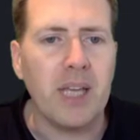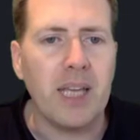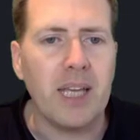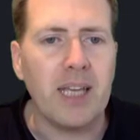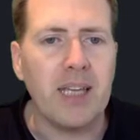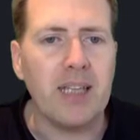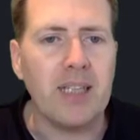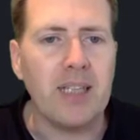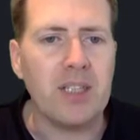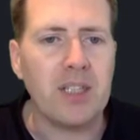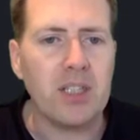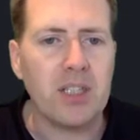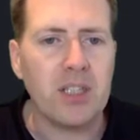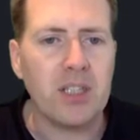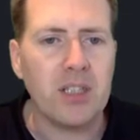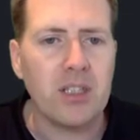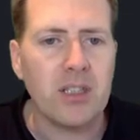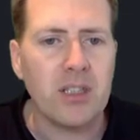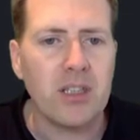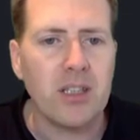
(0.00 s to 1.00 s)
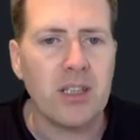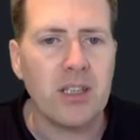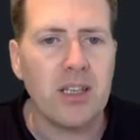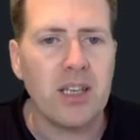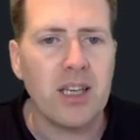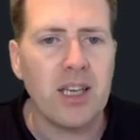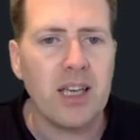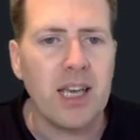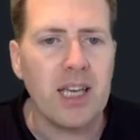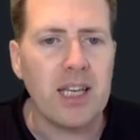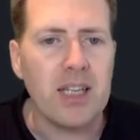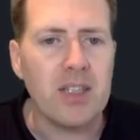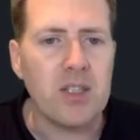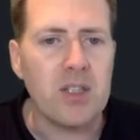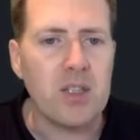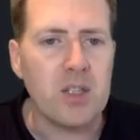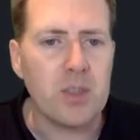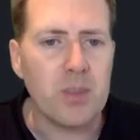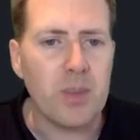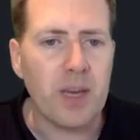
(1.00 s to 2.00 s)
English
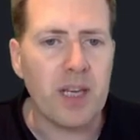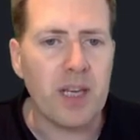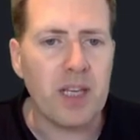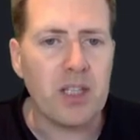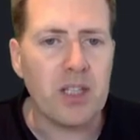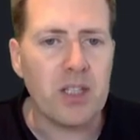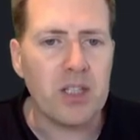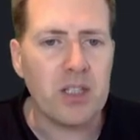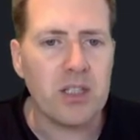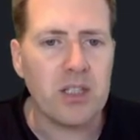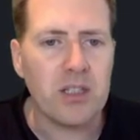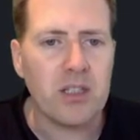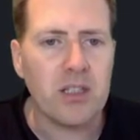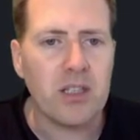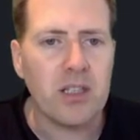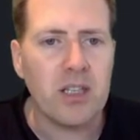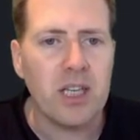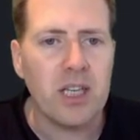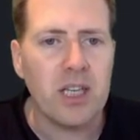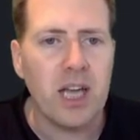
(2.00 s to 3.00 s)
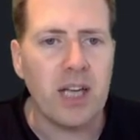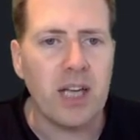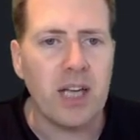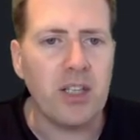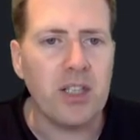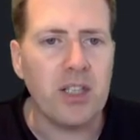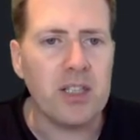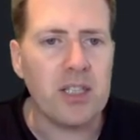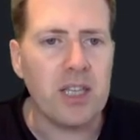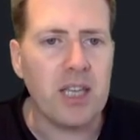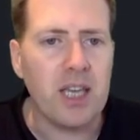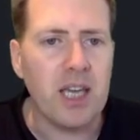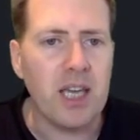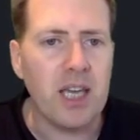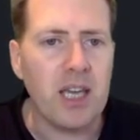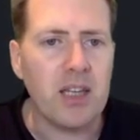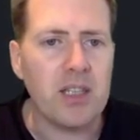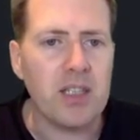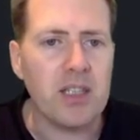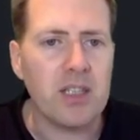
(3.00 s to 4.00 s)
into Spanish, and you can see
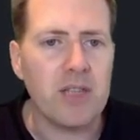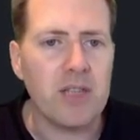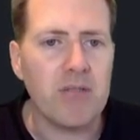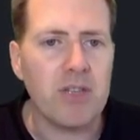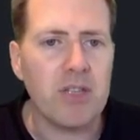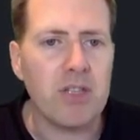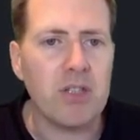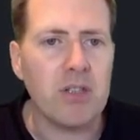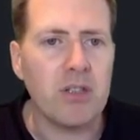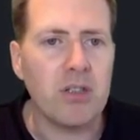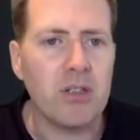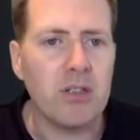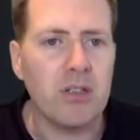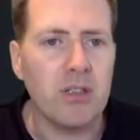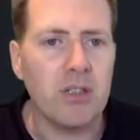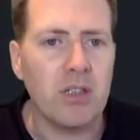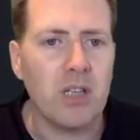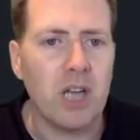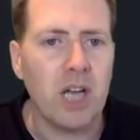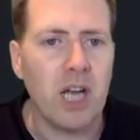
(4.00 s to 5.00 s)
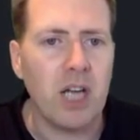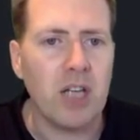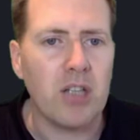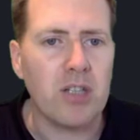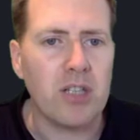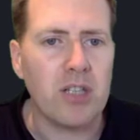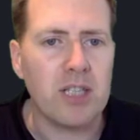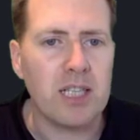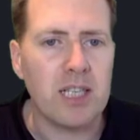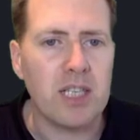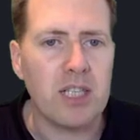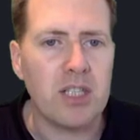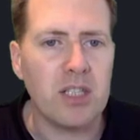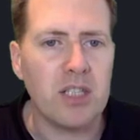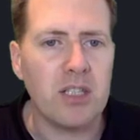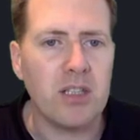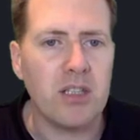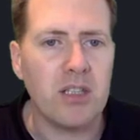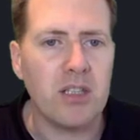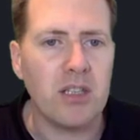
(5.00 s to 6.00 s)
here there's the original
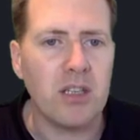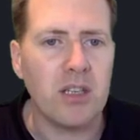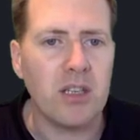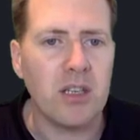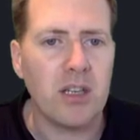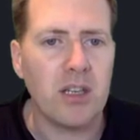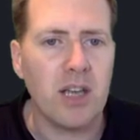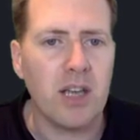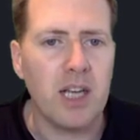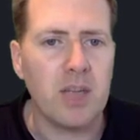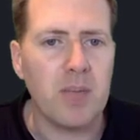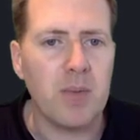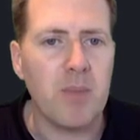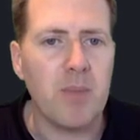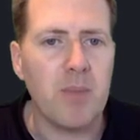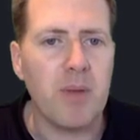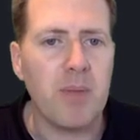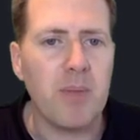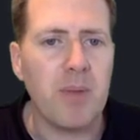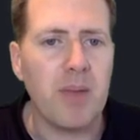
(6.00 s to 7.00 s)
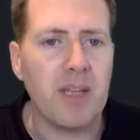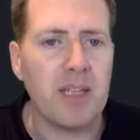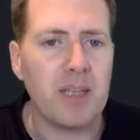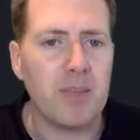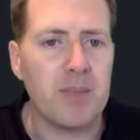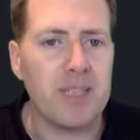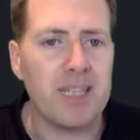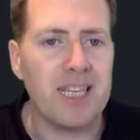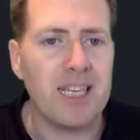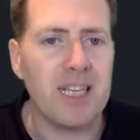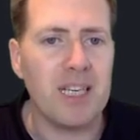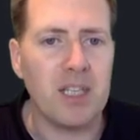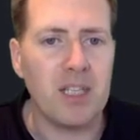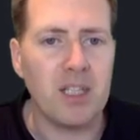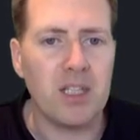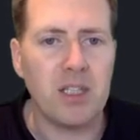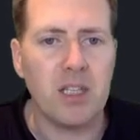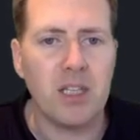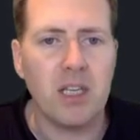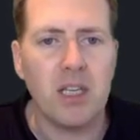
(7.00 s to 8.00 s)
translation has been picked up as
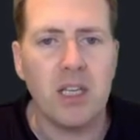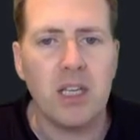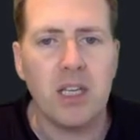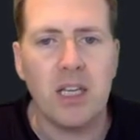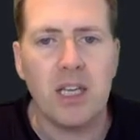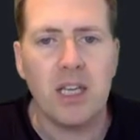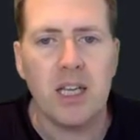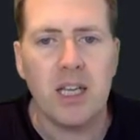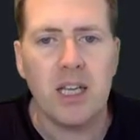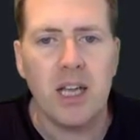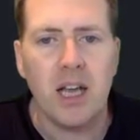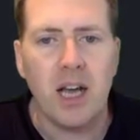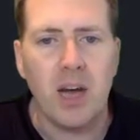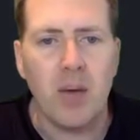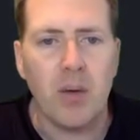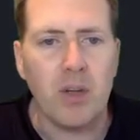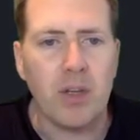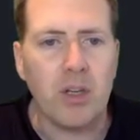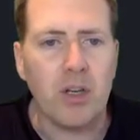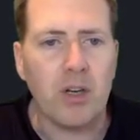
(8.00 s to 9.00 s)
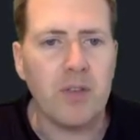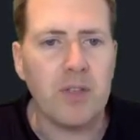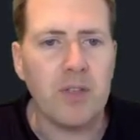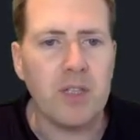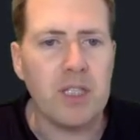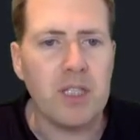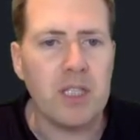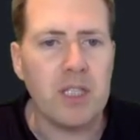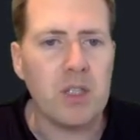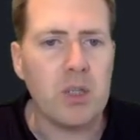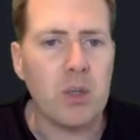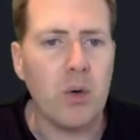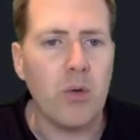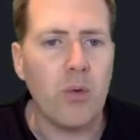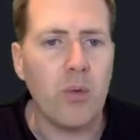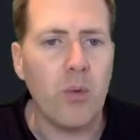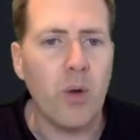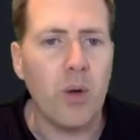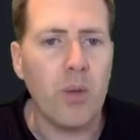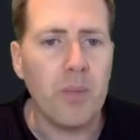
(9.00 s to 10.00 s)
English with a competency score
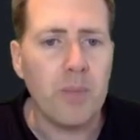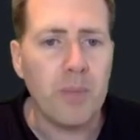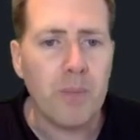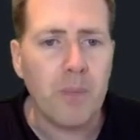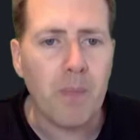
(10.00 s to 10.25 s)
of 1,